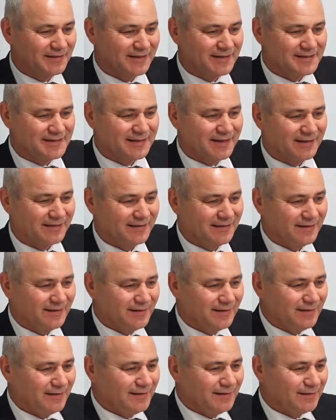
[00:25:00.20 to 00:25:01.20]
He said,
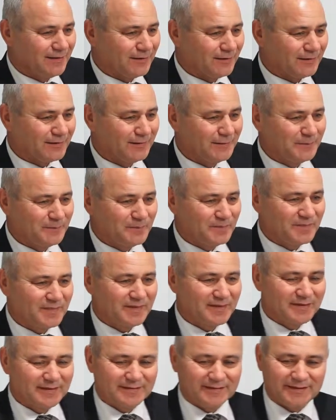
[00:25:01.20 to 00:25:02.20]
look,
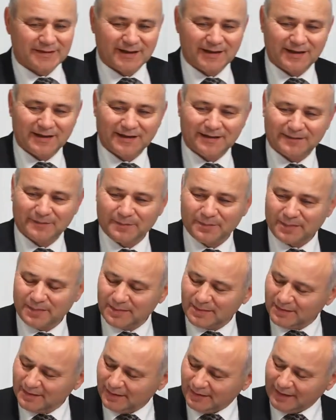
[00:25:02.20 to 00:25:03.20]
the
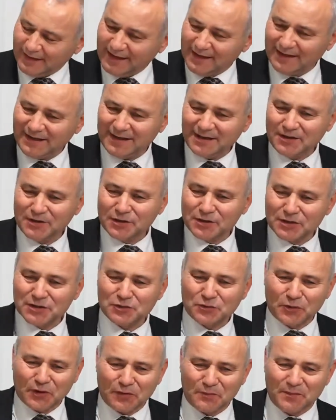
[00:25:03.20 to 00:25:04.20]
lady who is
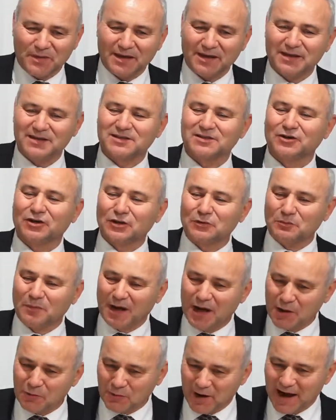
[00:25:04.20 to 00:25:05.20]
with me is not
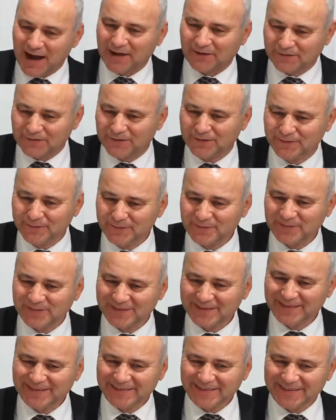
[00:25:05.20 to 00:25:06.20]
my wife.
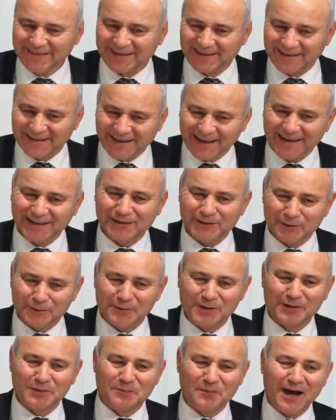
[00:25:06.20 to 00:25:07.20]
And I don't
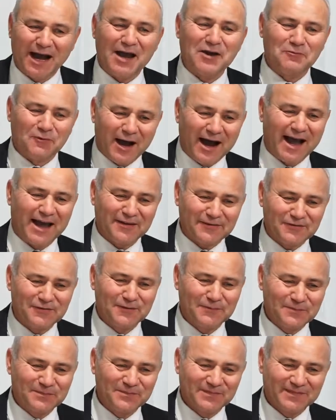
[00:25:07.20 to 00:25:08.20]
want my wife
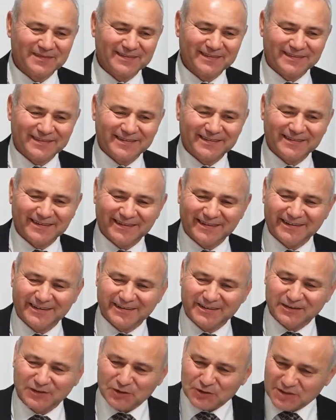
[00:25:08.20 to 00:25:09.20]

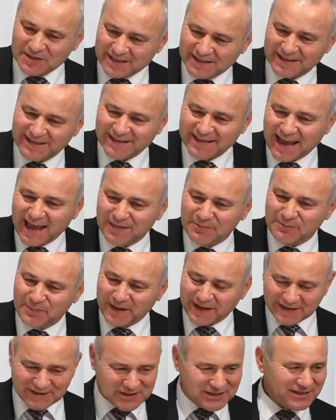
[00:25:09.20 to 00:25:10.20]
to see that
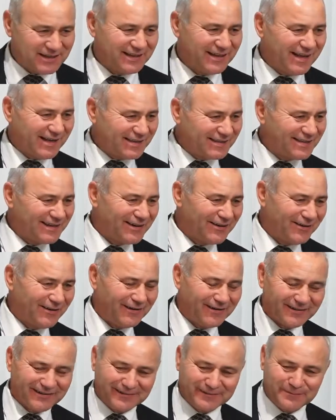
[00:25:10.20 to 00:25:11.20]
picture later
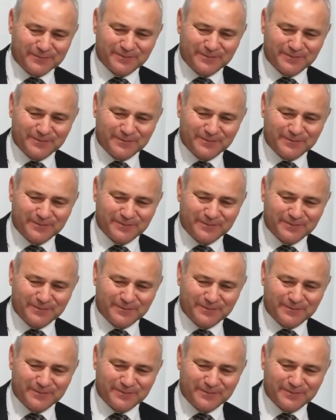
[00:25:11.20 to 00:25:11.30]
on.